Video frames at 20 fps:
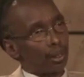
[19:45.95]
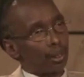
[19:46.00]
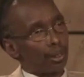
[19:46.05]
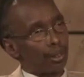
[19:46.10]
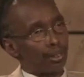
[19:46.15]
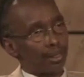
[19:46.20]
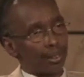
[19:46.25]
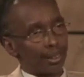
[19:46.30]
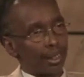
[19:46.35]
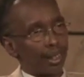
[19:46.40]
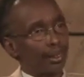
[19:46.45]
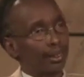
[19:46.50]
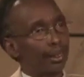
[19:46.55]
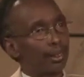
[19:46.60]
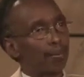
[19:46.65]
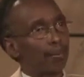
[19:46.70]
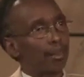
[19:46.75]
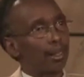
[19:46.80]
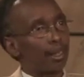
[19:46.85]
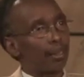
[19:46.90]

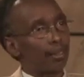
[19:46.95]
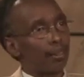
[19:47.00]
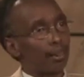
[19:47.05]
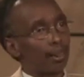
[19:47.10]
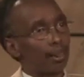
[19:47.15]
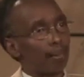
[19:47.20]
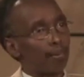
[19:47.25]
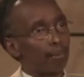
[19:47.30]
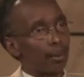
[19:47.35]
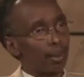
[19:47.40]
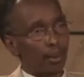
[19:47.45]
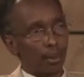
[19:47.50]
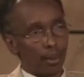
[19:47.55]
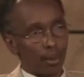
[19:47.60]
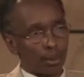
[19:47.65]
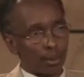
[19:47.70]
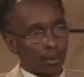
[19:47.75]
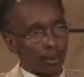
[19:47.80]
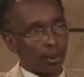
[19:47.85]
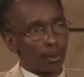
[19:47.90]
Distraction means
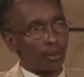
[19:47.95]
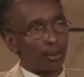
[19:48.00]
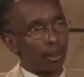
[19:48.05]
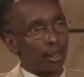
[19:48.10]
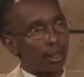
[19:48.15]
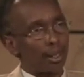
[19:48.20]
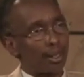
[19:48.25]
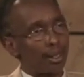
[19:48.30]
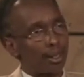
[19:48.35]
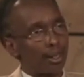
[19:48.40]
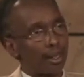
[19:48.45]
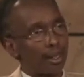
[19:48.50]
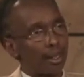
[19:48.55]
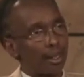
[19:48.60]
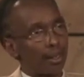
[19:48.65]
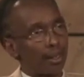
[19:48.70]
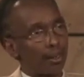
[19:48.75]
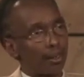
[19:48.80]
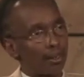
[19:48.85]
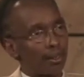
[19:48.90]
don't talk to
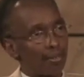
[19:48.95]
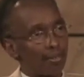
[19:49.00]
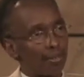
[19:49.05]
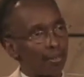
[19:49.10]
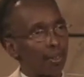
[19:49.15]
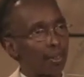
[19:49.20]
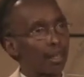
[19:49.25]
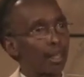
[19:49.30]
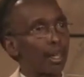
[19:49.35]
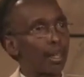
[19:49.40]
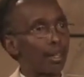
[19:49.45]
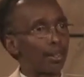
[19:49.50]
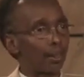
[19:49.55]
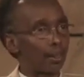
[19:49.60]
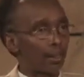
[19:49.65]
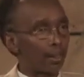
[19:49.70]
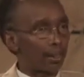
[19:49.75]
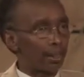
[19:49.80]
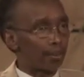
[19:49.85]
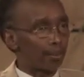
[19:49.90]
anything on the phone, either
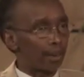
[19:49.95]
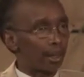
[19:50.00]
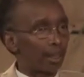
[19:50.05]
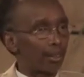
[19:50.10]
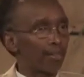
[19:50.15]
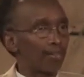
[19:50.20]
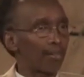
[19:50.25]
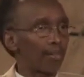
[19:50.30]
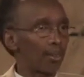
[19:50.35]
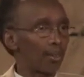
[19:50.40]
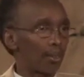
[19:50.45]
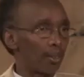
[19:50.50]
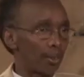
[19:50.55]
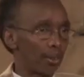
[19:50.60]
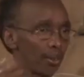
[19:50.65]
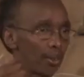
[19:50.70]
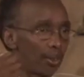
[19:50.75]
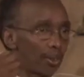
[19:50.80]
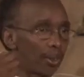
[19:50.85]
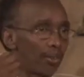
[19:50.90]
on the speakerphone or
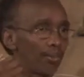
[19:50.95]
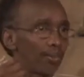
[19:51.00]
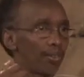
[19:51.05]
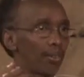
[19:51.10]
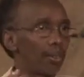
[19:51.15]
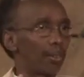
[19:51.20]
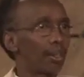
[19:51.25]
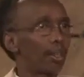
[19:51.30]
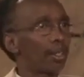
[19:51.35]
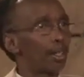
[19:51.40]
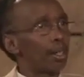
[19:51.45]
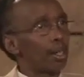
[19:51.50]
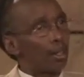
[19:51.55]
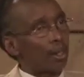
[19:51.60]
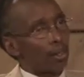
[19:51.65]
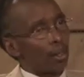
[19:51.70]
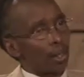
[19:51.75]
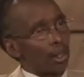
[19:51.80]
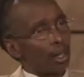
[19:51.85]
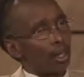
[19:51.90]
hold the phone.
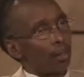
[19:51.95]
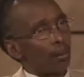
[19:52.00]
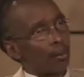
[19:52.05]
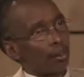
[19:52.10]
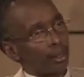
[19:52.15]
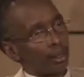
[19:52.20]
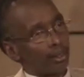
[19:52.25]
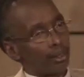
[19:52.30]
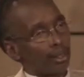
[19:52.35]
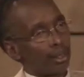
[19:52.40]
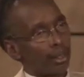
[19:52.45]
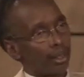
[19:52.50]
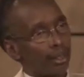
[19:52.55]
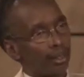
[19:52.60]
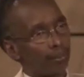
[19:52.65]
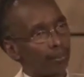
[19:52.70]
What is the?